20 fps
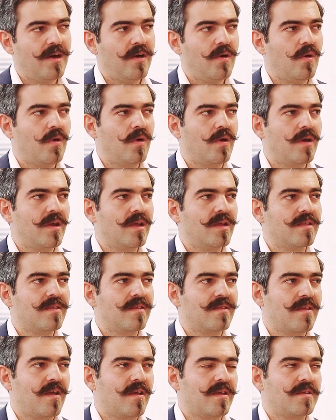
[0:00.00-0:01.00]
or
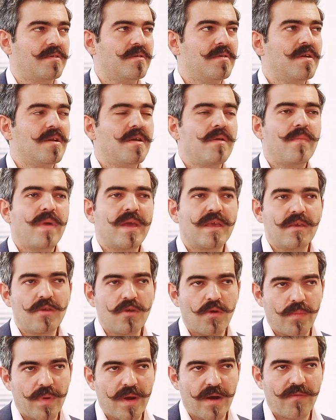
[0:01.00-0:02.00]
it's like making
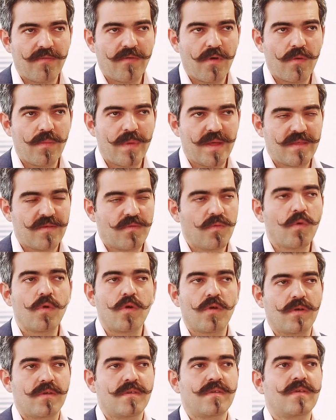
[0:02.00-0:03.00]
your performance
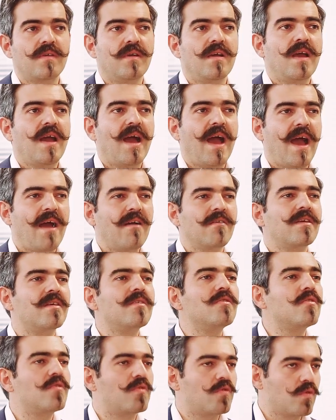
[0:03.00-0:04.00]
worse, how
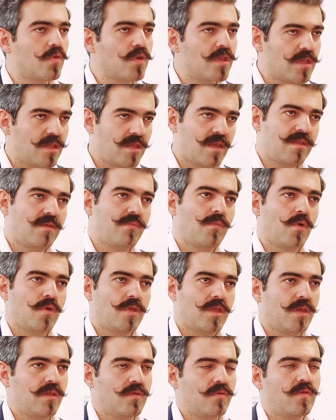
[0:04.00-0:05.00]
can you switch that
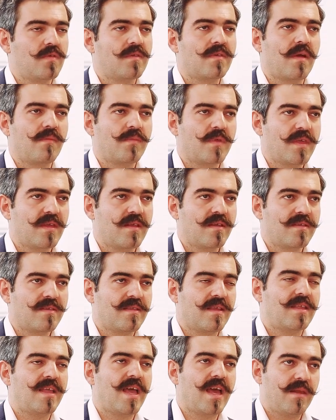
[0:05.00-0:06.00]
emotion to something else
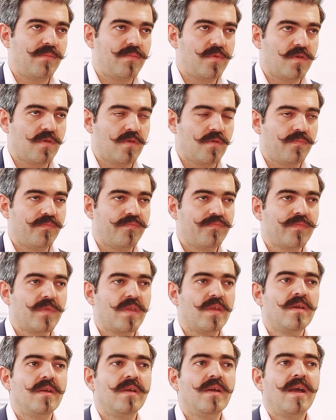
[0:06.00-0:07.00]
that helps you?
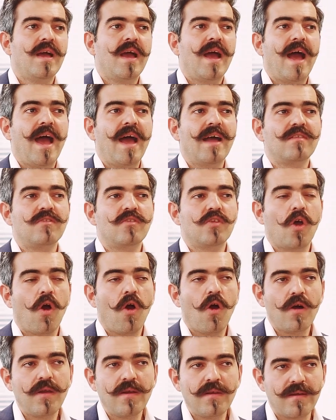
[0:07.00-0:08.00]
And
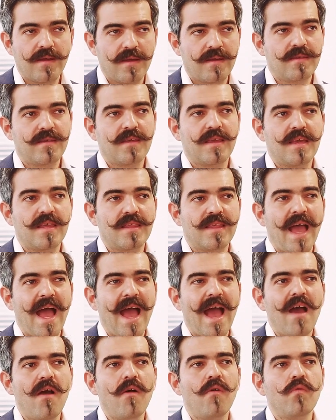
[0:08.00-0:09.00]
tolerance is,
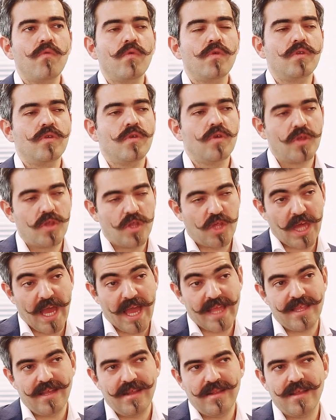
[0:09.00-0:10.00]
how would you
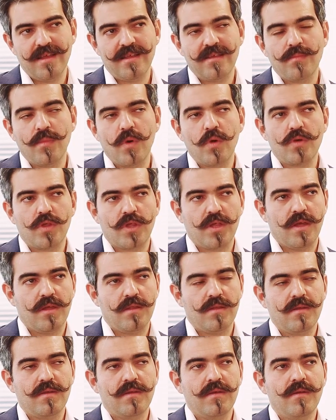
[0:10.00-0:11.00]
channel that
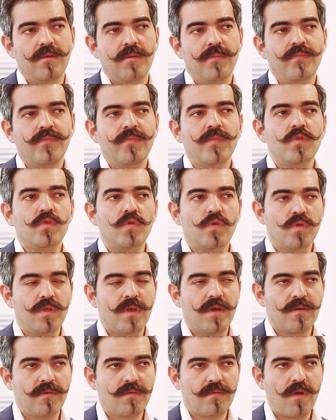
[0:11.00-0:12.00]
emotion to
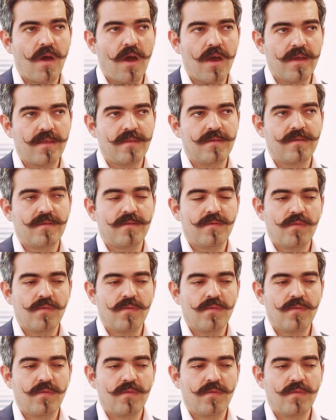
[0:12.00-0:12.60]
the right